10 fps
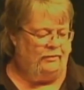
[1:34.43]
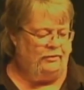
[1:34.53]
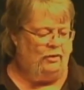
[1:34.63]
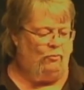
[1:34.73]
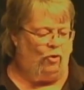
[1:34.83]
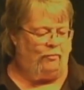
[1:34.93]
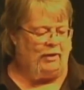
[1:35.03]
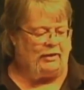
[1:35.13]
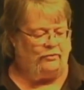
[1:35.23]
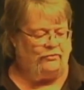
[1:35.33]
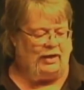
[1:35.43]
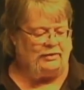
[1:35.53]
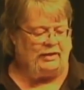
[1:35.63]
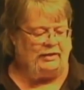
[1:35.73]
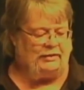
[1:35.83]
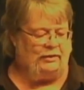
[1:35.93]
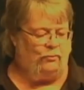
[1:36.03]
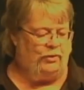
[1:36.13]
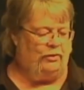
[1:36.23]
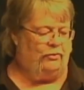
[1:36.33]
You know, Mark back there drives an
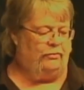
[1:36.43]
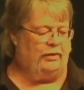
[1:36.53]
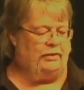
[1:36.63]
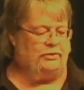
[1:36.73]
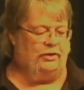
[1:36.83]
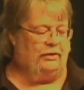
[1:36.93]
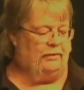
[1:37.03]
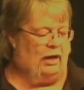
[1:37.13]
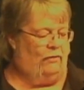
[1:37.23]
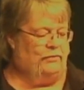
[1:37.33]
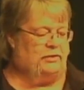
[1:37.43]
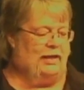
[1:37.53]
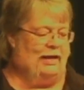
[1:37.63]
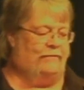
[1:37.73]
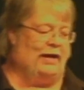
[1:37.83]
18-wheeler, and he's done it all of his life.